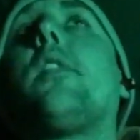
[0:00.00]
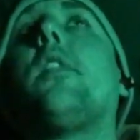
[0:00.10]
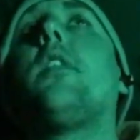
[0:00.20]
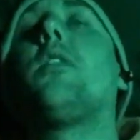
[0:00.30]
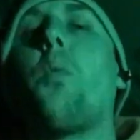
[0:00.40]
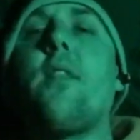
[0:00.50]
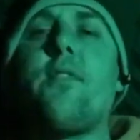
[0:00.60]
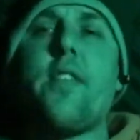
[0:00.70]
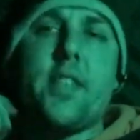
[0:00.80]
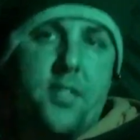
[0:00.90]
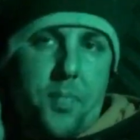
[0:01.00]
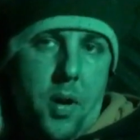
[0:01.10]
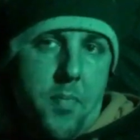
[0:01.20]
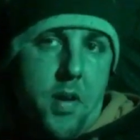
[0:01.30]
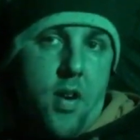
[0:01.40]
the one thing that's put
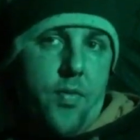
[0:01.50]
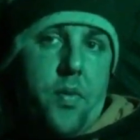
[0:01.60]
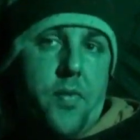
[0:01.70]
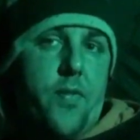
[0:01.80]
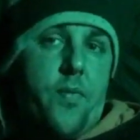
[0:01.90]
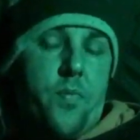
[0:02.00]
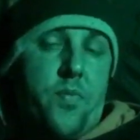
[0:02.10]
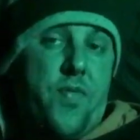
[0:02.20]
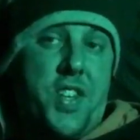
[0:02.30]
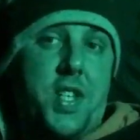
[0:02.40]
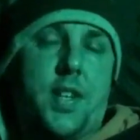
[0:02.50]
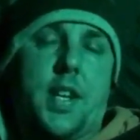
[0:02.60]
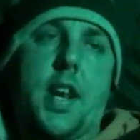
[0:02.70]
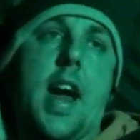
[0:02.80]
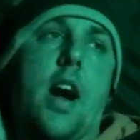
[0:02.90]
me off with fishing the
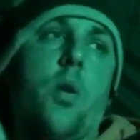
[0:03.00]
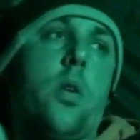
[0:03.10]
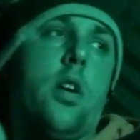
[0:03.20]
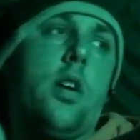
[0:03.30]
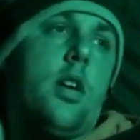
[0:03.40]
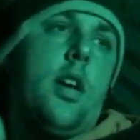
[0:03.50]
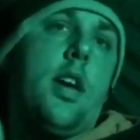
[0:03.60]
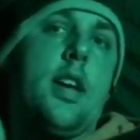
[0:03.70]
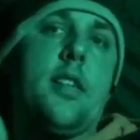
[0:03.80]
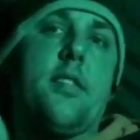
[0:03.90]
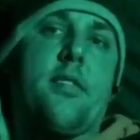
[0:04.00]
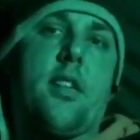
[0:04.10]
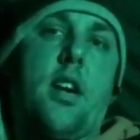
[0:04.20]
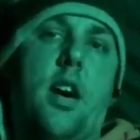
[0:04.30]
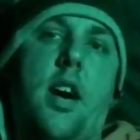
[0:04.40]
canal is
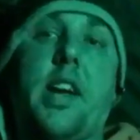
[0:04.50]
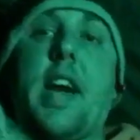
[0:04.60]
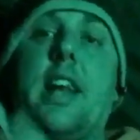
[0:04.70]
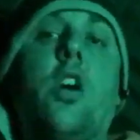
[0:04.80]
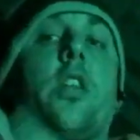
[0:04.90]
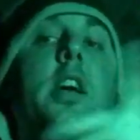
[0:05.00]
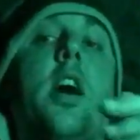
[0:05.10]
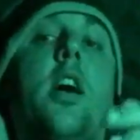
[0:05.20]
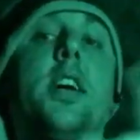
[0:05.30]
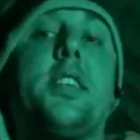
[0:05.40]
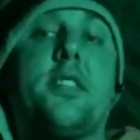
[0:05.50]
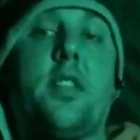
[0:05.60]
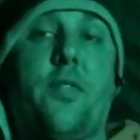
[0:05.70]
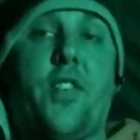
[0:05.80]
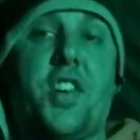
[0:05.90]
I get a lot of the guys that
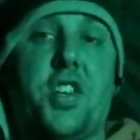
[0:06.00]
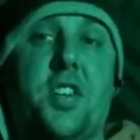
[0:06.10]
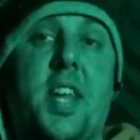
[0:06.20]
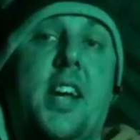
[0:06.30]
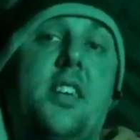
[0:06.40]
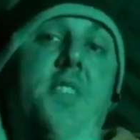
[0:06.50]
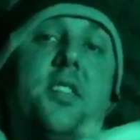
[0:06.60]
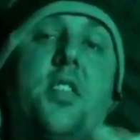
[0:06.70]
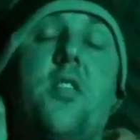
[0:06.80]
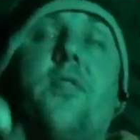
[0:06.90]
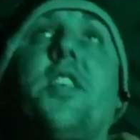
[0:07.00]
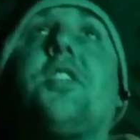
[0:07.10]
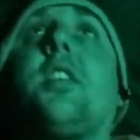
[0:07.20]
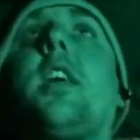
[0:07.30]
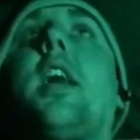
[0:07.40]
fish at diggers who fish the
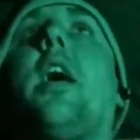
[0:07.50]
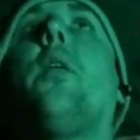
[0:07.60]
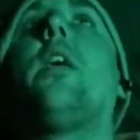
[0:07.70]
canal,